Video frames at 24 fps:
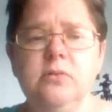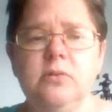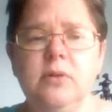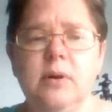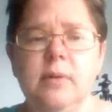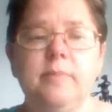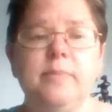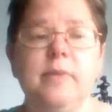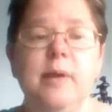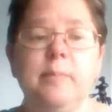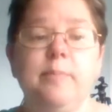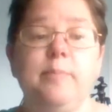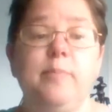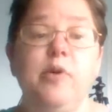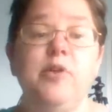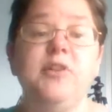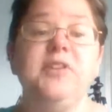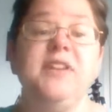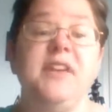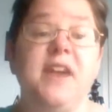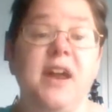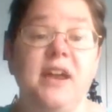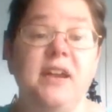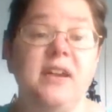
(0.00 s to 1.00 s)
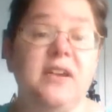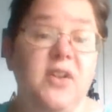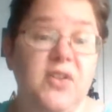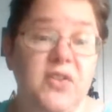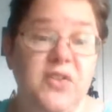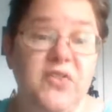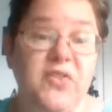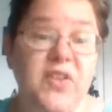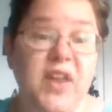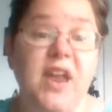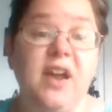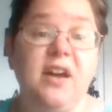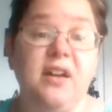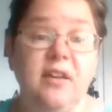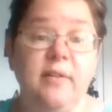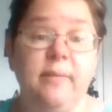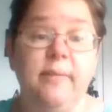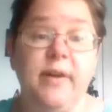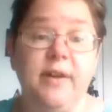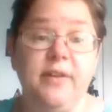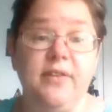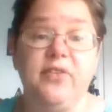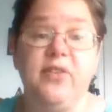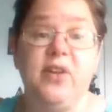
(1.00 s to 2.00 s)
I'm pointing at it because it's hanging on
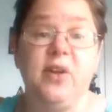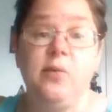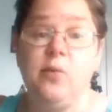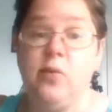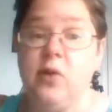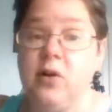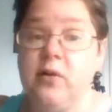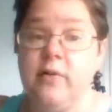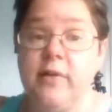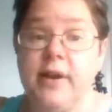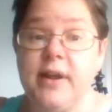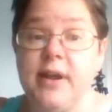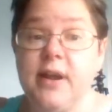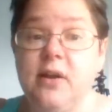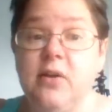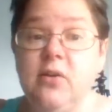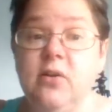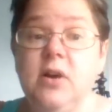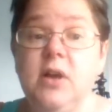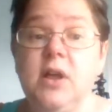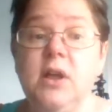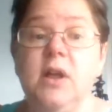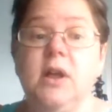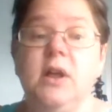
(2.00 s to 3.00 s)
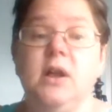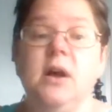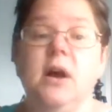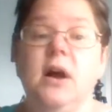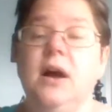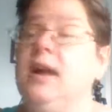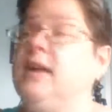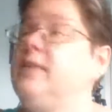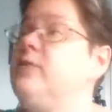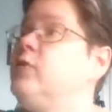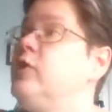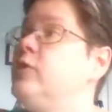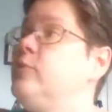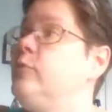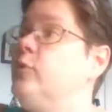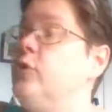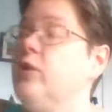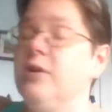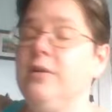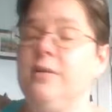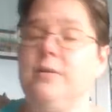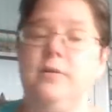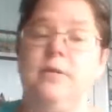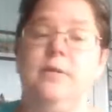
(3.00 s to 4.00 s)
my design wall right now. I have one
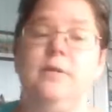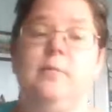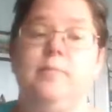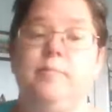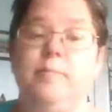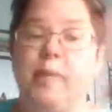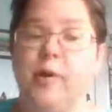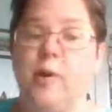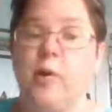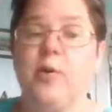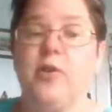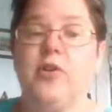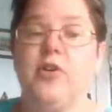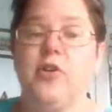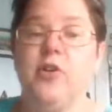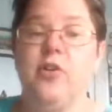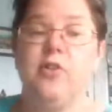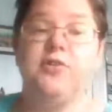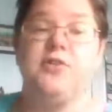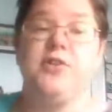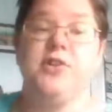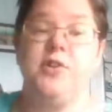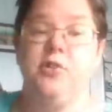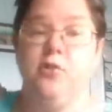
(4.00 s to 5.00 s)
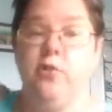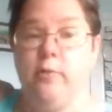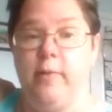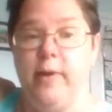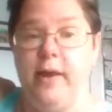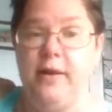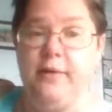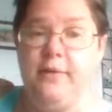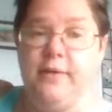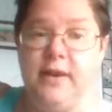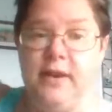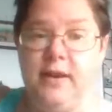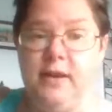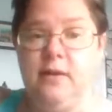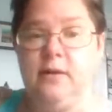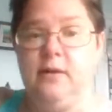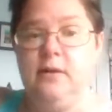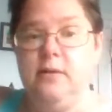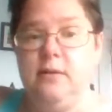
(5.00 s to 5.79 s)
more border to go around it.